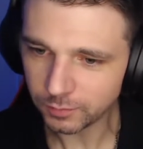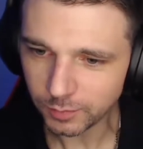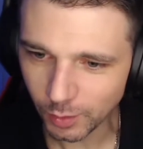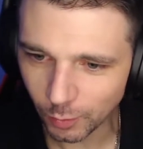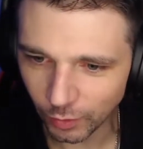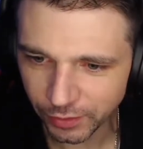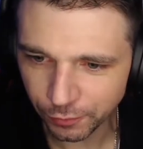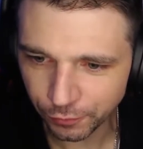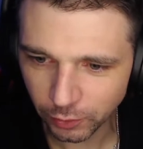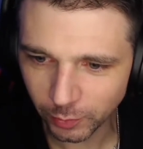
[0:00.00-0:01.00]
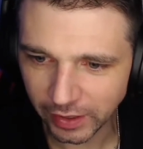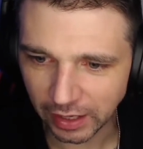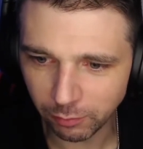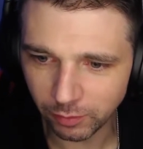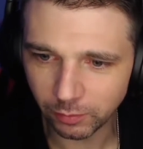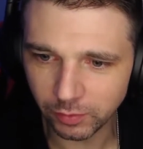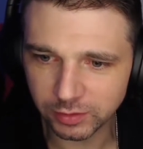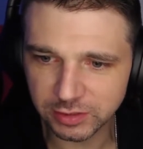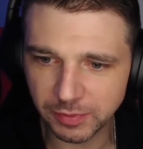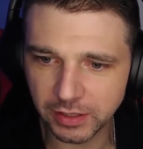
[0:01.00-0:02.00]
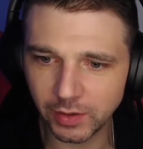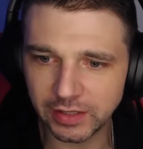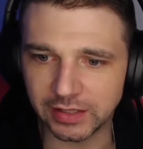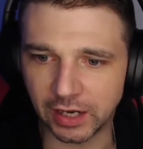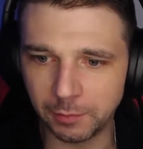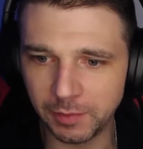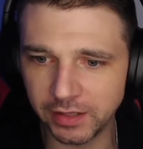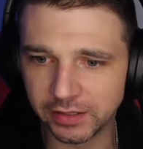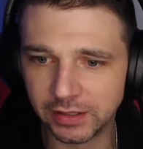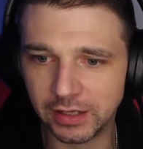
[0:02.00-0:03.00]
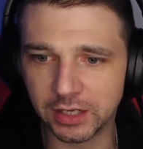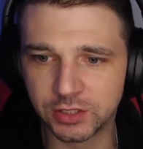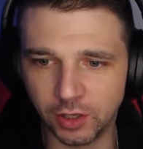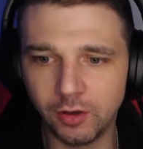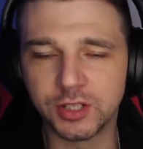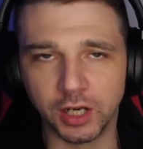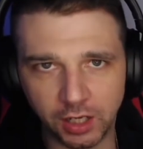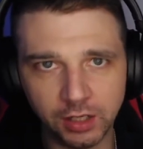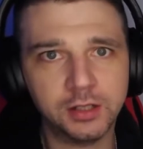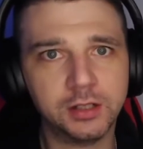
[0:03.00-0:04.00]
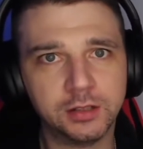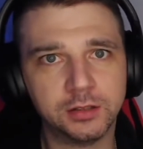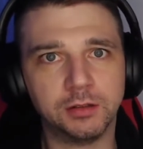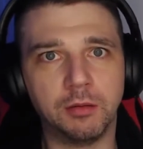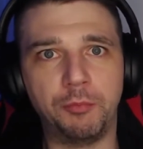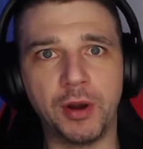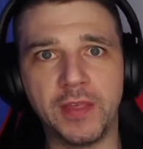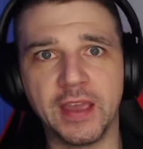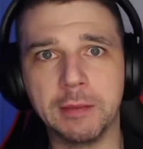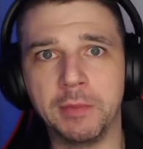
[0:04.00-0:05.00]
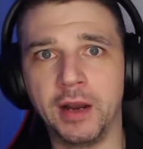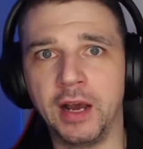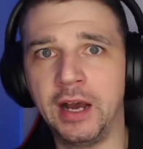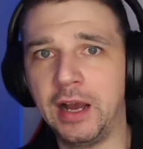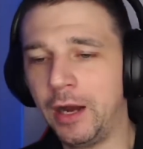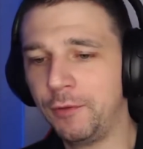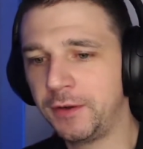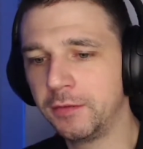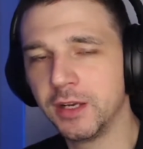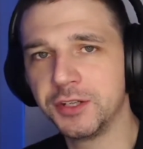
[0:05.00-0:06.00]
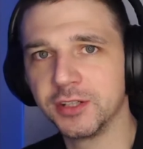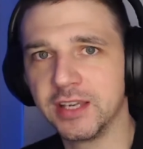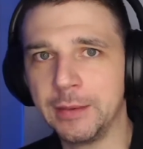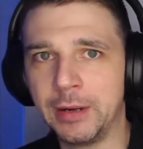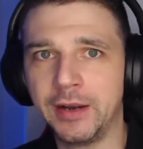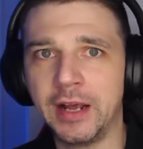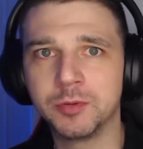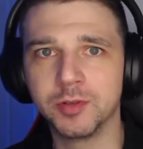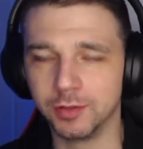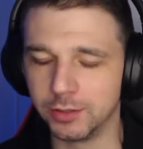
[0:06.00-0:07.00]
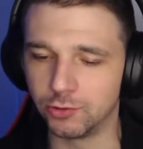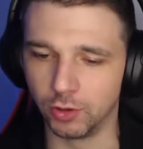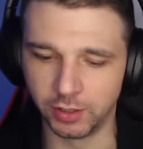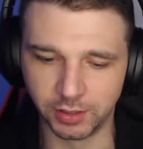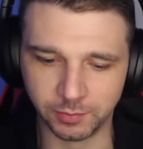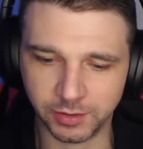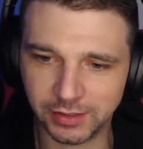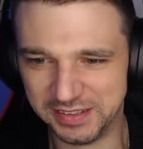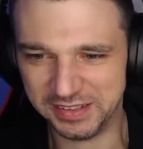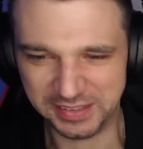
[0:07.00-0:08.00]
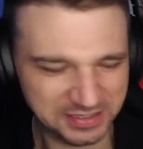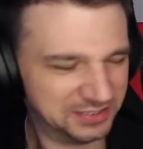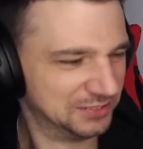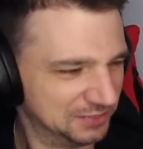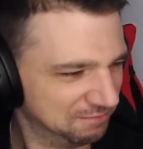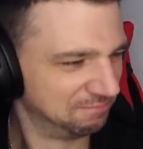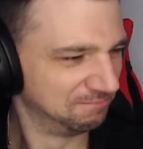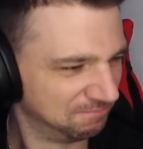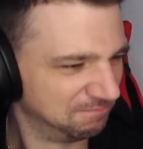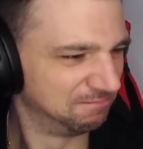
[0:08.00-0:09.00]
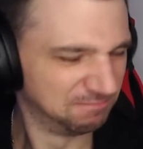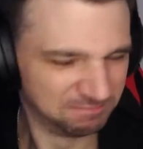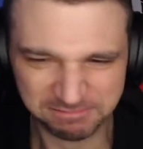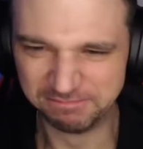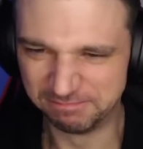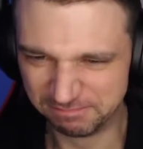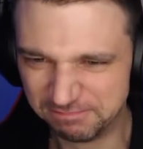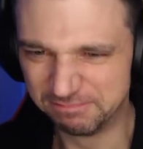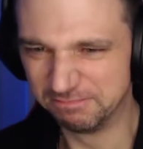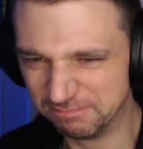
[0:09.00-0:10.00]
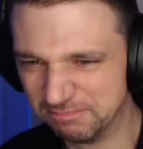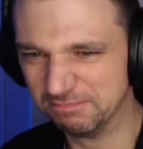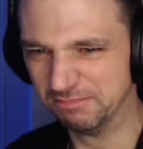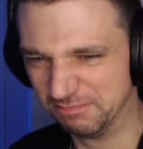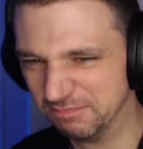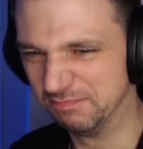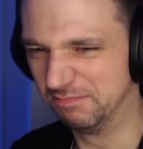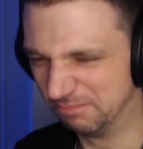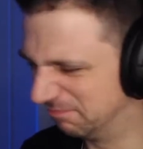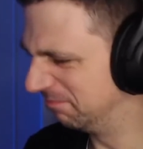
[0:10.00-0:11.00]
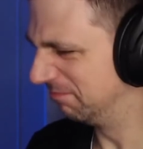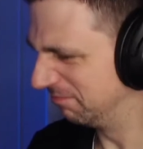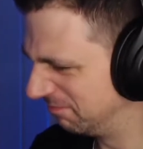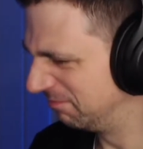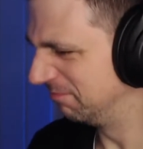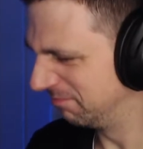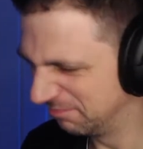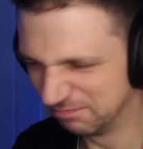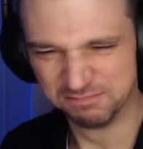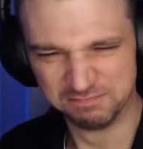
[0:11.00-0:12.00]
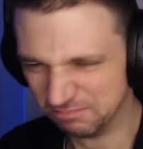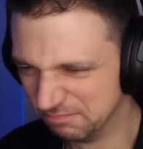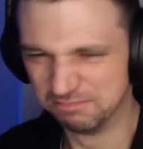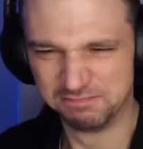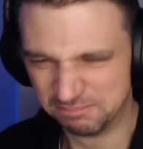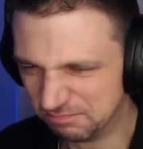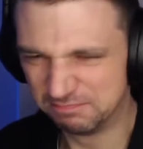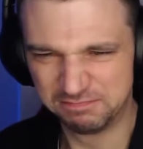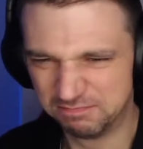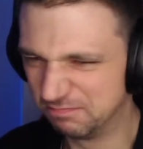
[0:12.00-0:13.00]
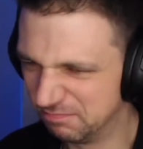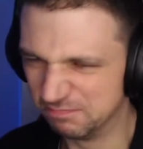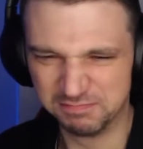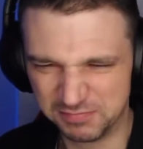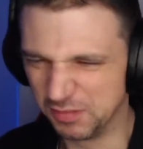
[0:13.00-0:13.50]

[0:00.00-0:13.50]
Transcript: What the fuck went off? What's been going down, man? I told you. Bred the Hitman Hart. Hart Foundation came out and absolutely destroyed him. Oh, he's straight gangland. Show up alone, he put up with Mandem, free to sleep. Other one gasping, four of you, and I'm the one standing.